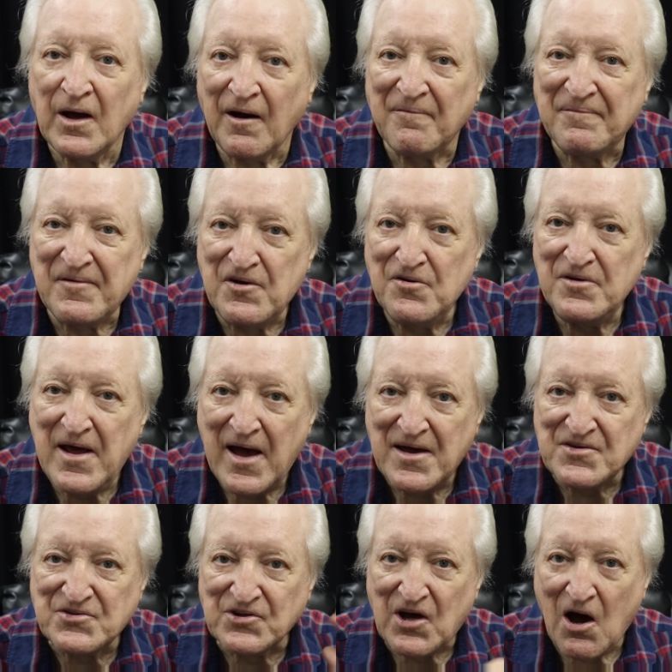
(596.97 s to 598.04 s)
A few
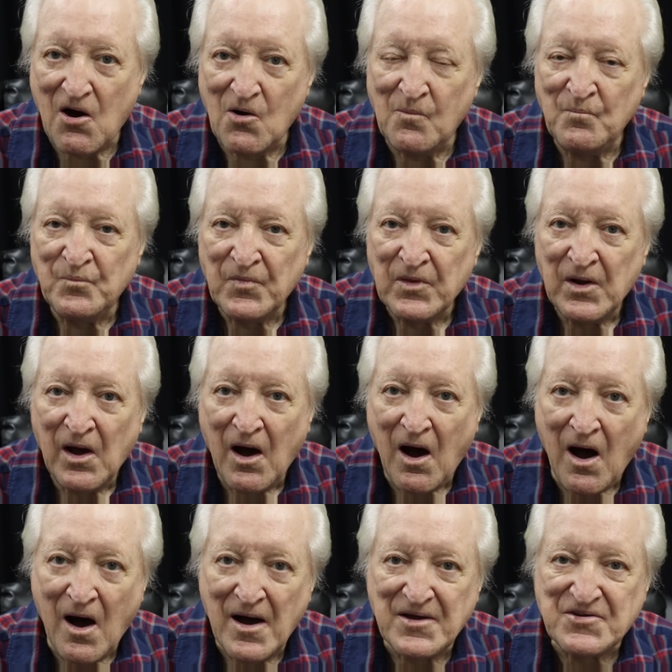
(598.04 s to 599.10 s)
days ago,
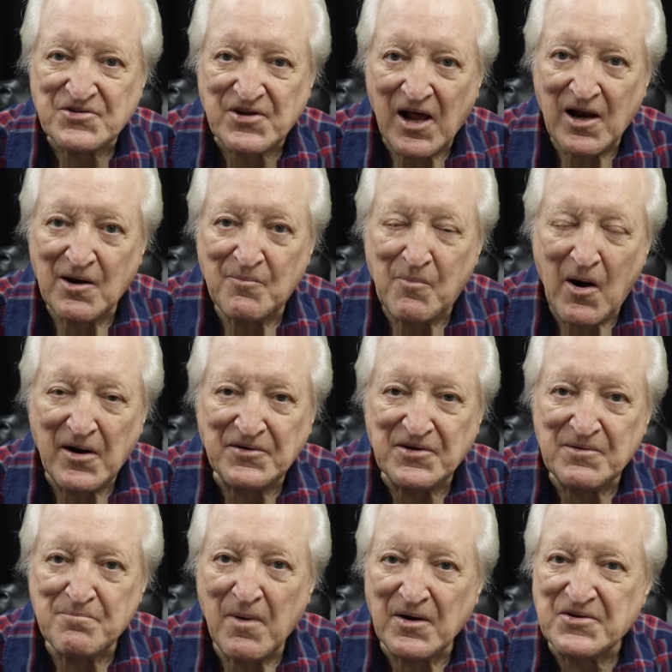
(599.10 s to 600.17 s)
I
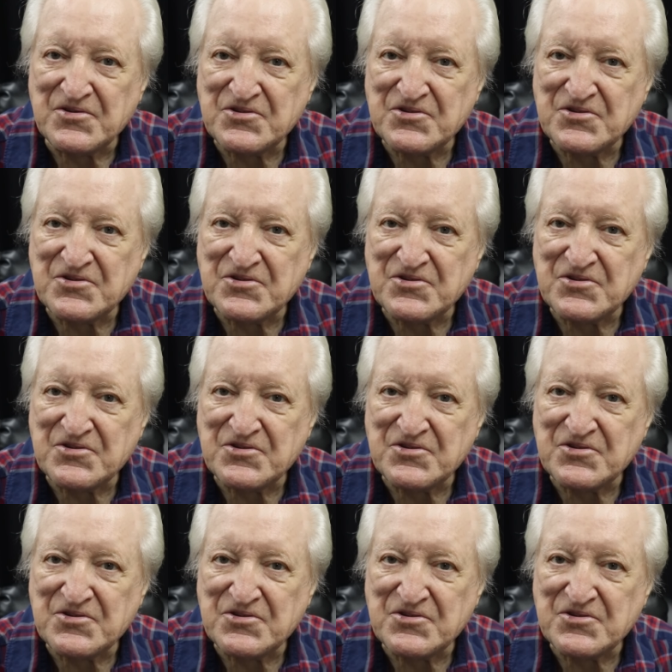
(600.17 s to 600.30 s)
celebrated my